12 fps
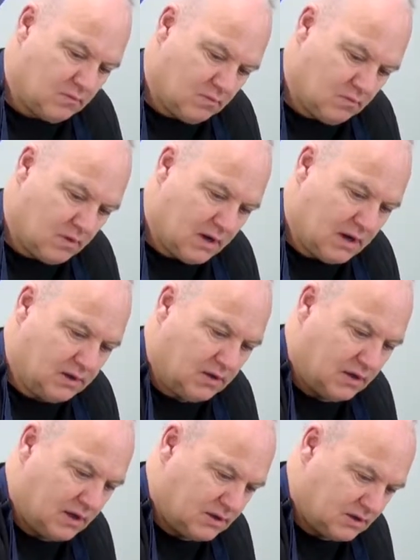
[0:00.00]
what I do
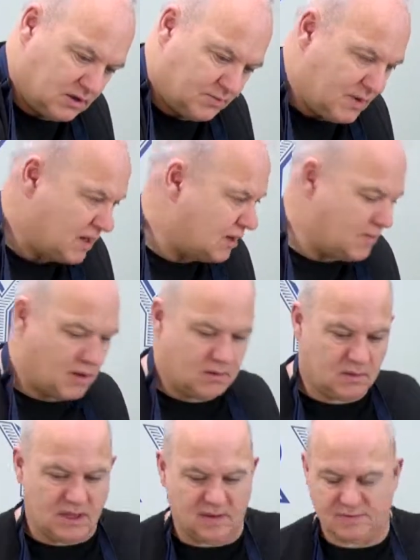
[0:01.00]
is spread them
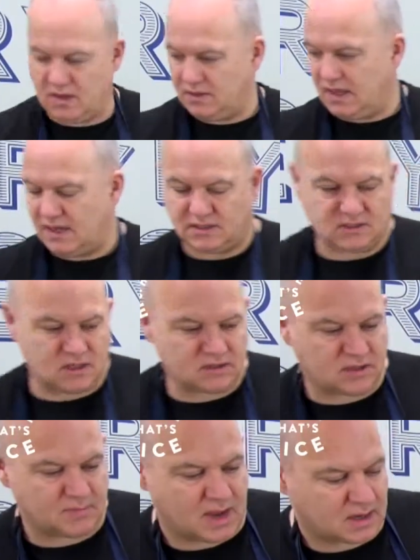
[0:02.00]
leaves out nice, just
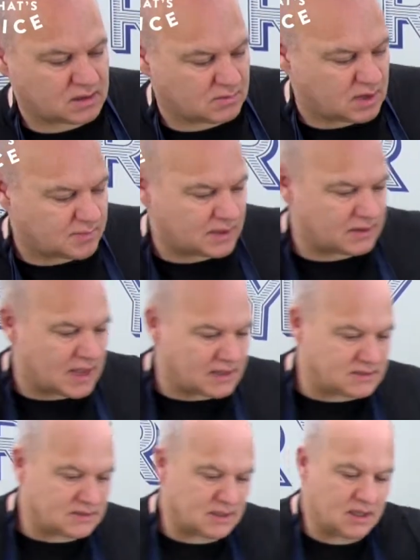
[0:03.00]
to make it a wee bit
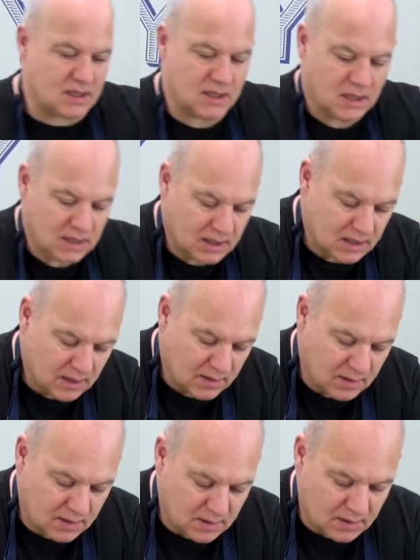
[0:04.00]
nice.
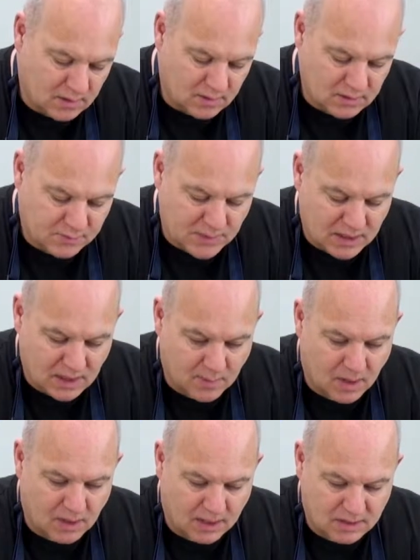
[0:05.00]
Spread them
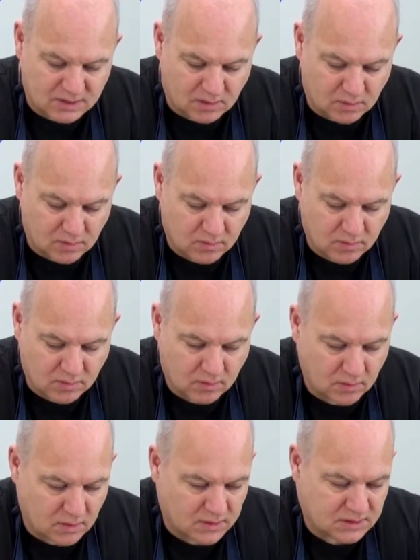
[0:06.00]
out like so,
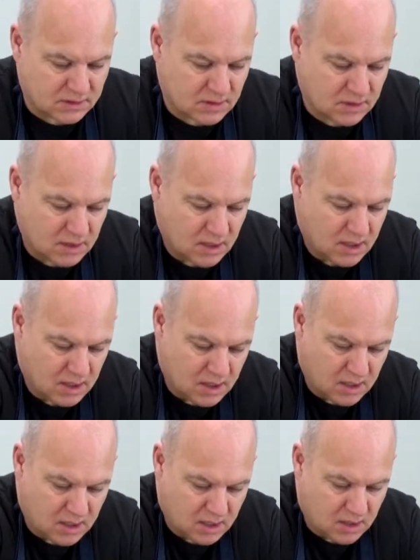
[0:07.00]
across
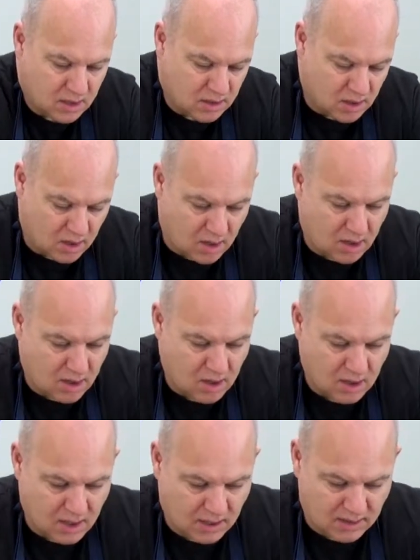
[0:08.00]
there,
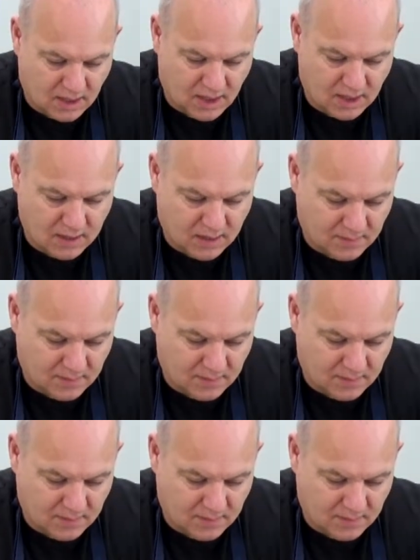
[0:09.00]
like that.